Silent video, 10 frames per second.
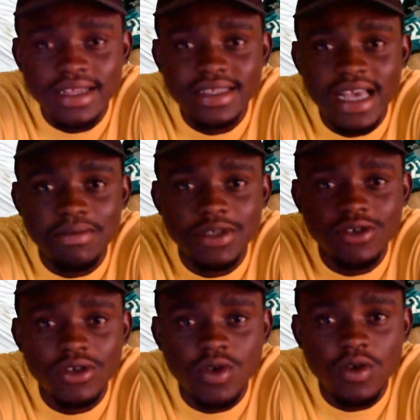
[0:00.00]
Time is
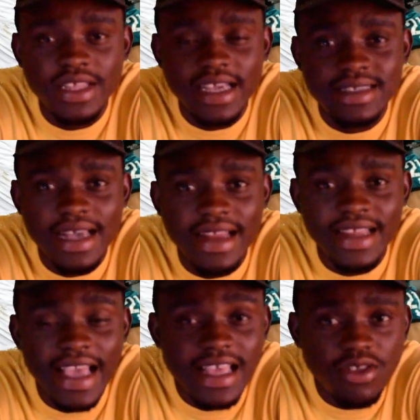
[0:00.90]
not on their side.
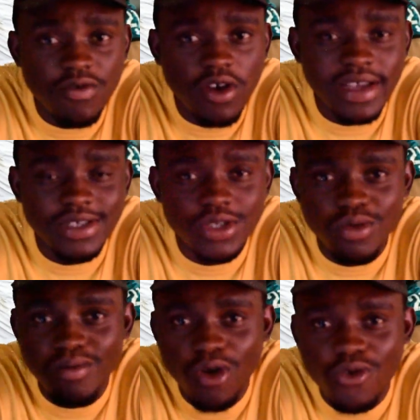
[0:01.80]
8th of August
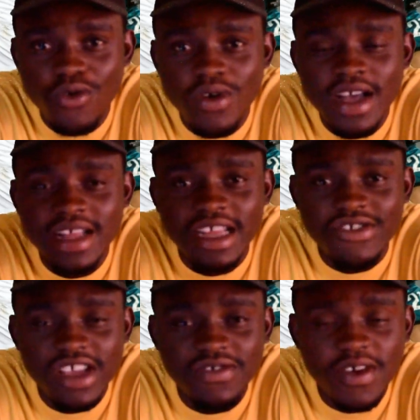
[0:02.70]
tomorrow, the
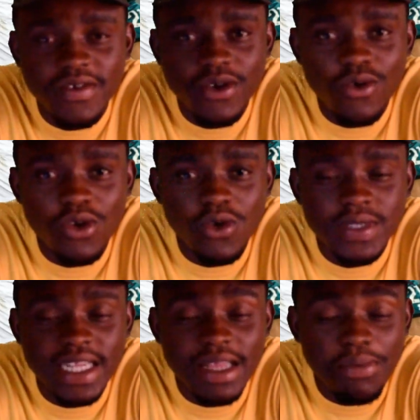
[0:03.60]
transfer window will
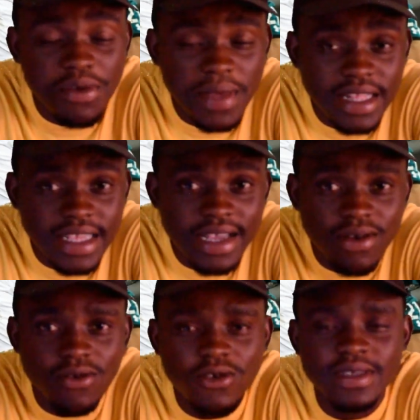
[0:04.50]
close and the Premier League
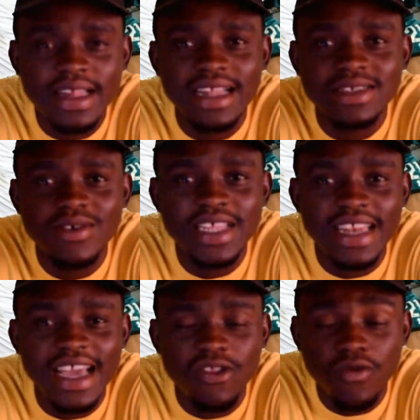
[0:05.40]
will start on the
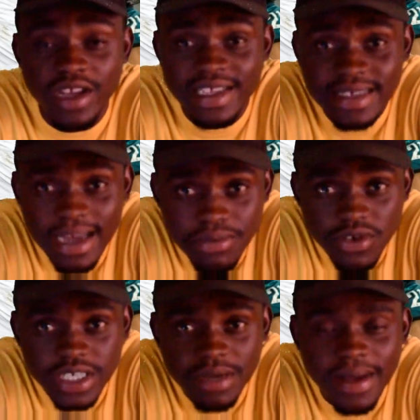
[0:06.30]
9th of August.
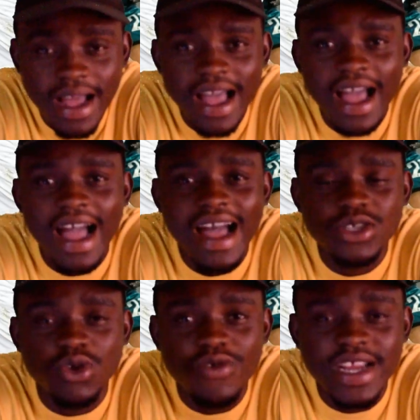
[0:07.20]
Championship
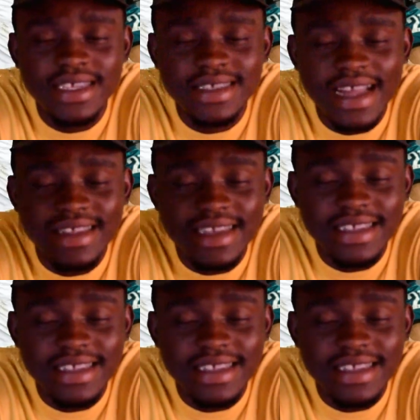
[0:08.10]
has already started.